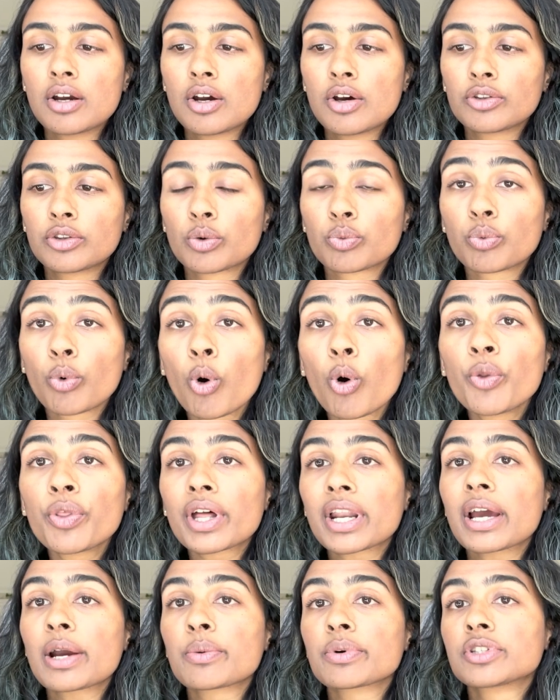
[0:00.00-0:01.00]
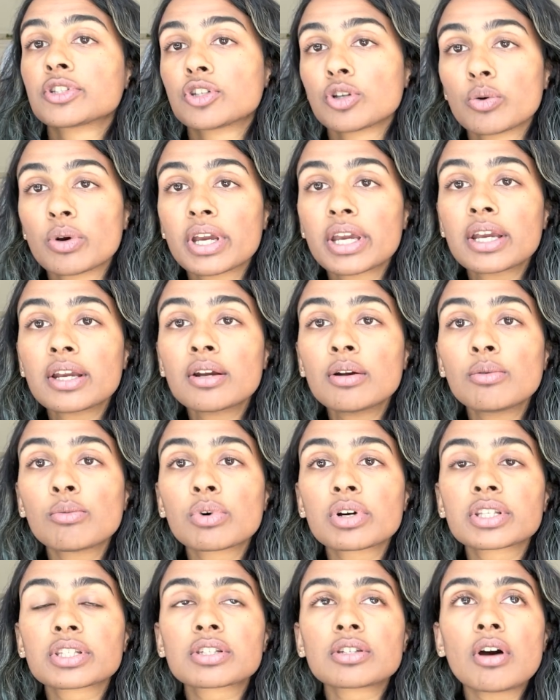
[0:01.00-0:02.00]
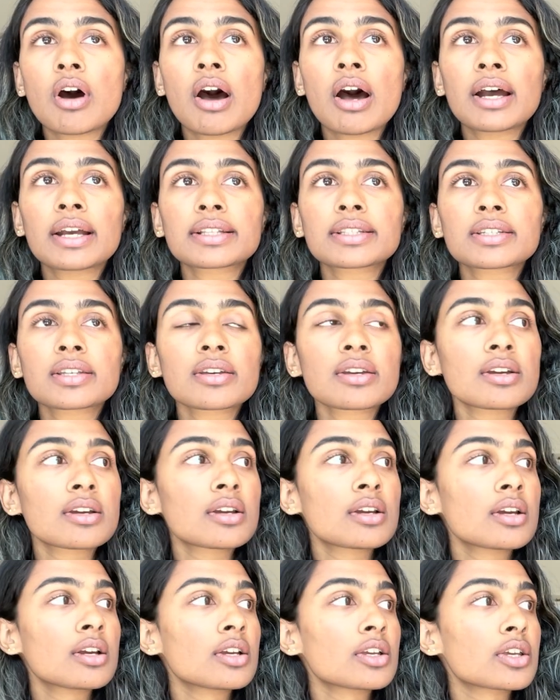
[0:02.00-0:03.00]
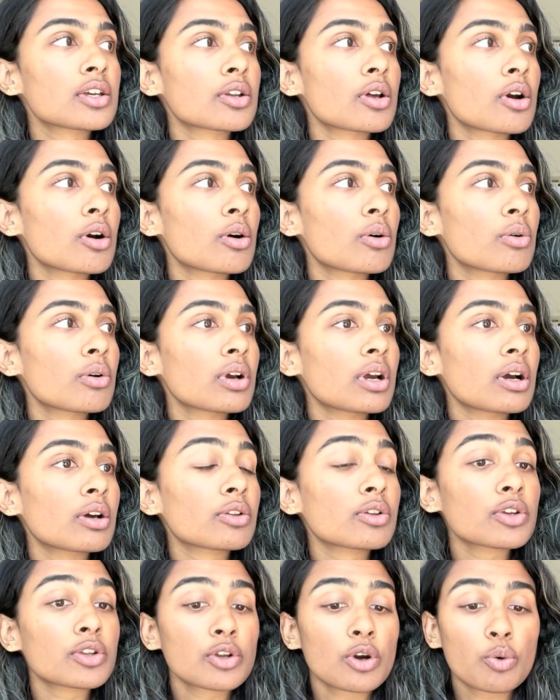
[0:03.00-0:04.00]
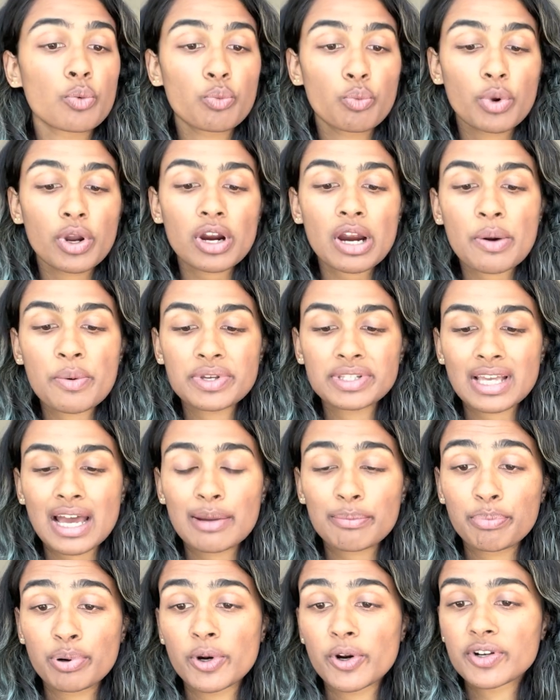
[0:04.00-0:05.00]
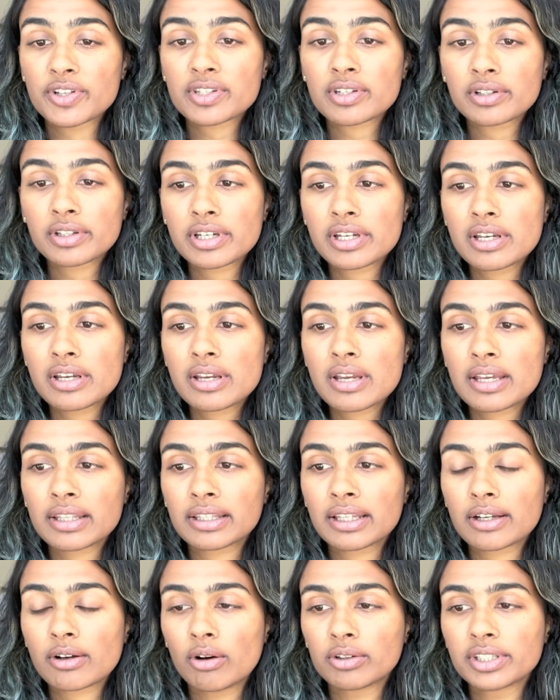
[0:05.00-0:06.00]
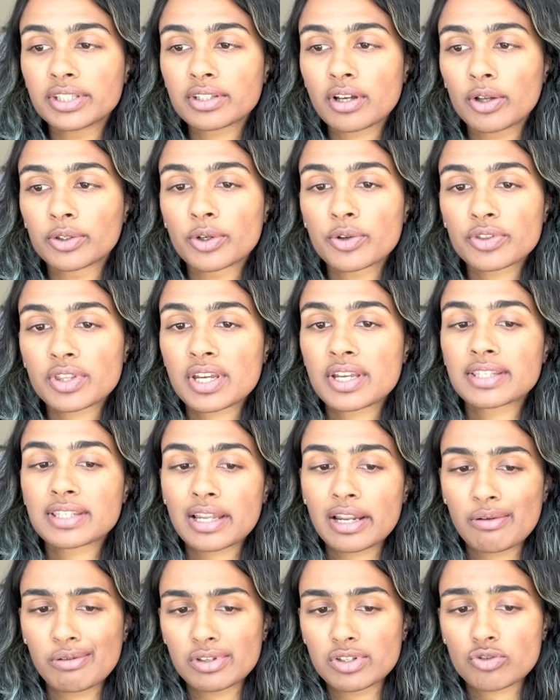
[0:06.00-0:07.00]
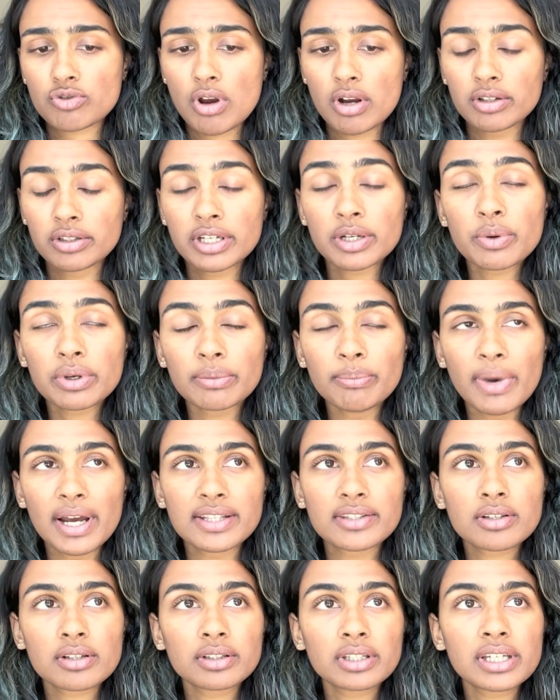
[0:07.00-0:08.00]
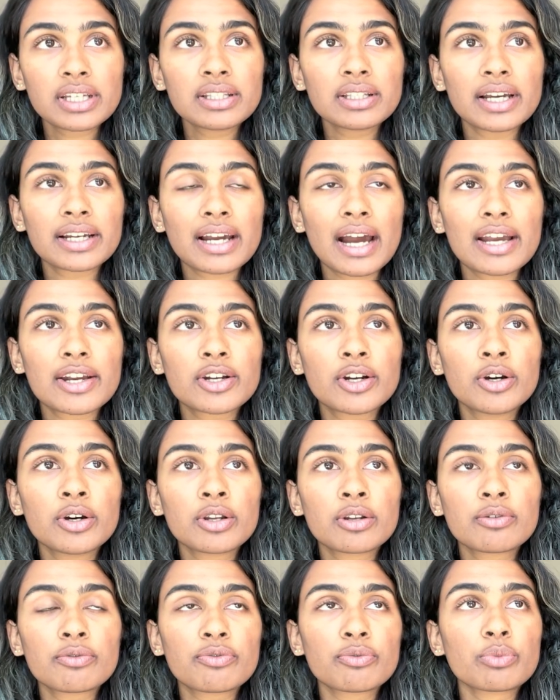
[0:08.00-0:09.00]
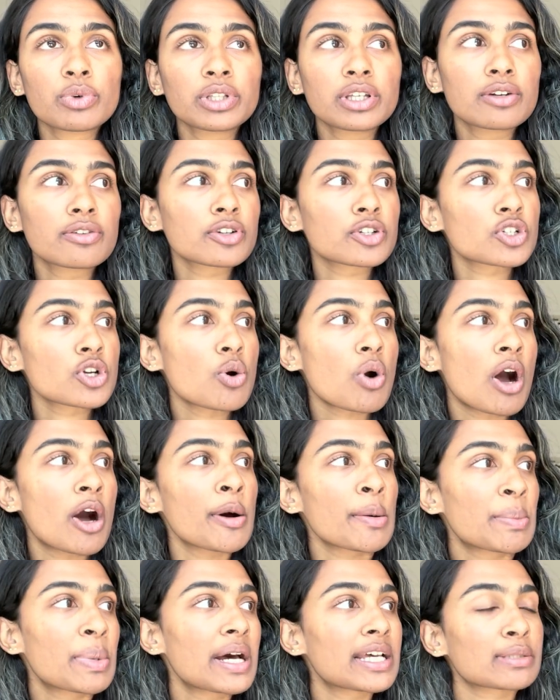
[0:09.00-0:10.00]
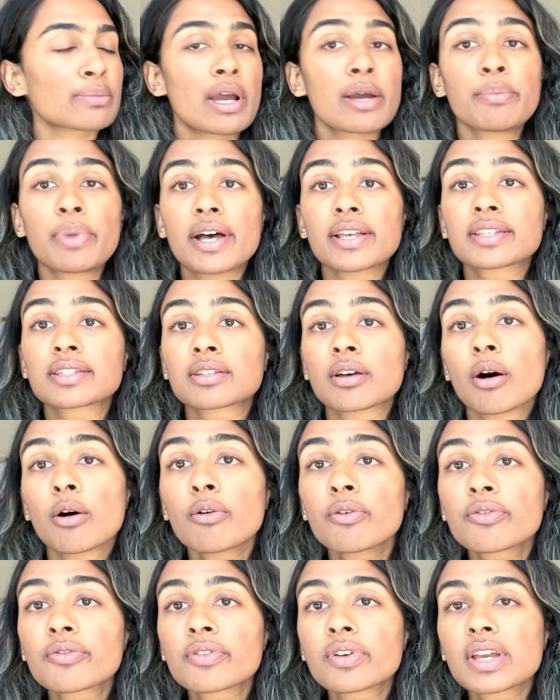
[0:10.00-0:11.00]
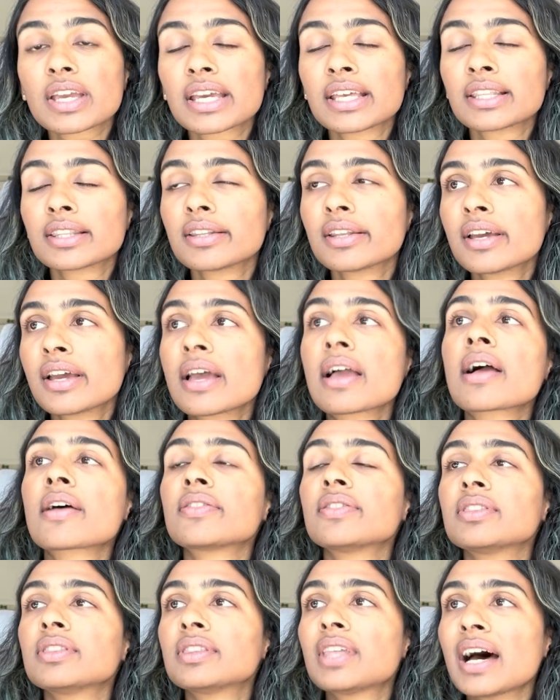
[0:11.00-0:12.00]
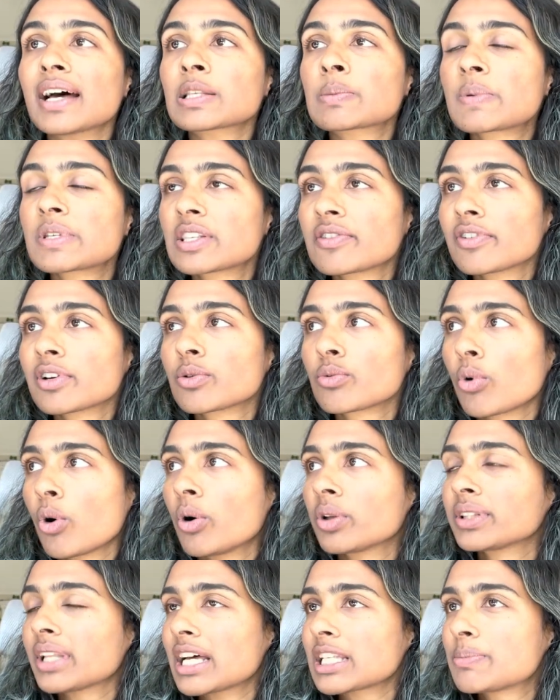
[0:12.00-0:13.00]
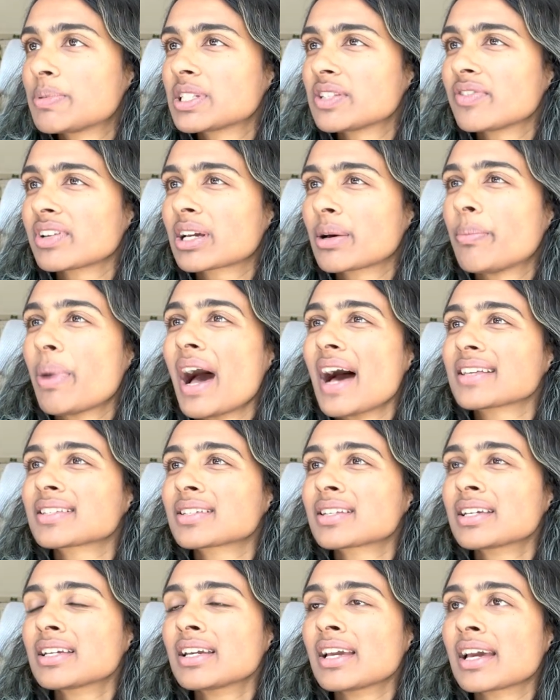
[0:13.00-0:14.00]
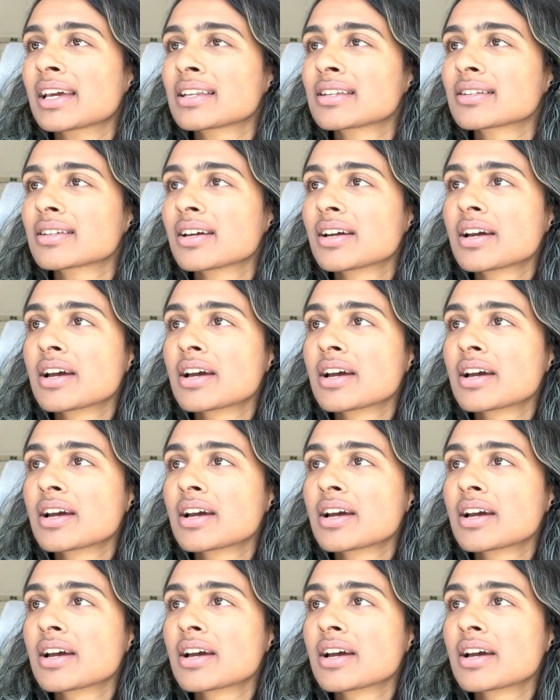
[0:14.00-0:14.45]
the role that I was doing was not, where I was at personally, and all these other things that I was struggling with mentally. I couldn't really show up as my best self in that specific role, in that specific capacity. And